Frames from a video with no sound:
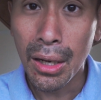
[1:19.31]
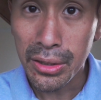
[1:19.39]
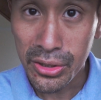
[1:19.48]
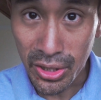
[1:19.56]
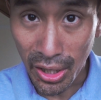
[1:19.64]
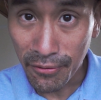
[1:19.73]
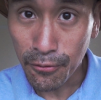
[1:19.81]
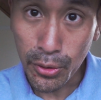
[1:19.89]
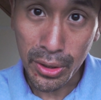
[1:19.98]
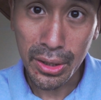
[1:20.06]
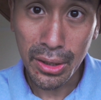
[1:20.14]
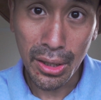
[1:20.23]

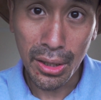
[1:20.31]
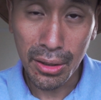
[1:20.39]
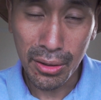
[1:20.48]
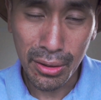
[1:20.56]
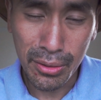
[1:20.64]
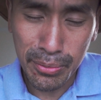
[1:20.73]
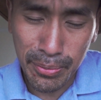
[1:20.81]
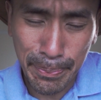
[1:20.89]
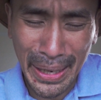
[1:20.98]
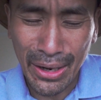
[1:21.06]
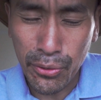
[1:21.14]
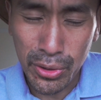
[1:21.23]
software, uh,
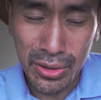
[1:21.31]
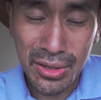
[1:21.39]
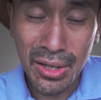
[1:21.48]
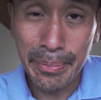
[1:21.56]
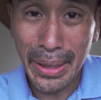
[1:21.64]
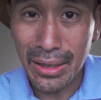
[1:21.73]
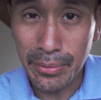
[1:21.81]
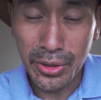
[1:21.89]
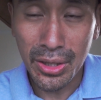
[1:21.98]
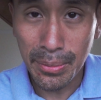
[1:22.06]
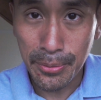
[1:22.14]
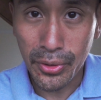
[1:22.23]
backwards
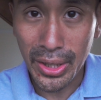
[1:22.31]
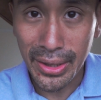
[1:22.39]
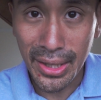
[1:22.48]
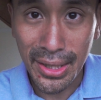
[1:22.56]
compatible upgrade.